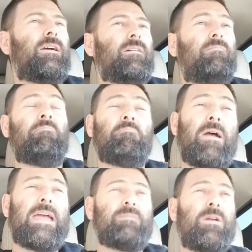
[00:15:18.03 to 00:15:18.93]

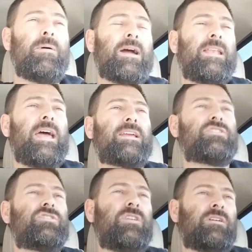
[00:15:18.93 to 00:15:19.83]
maybe by
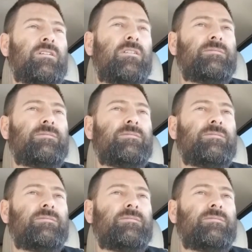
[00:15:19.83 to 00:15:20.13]
next year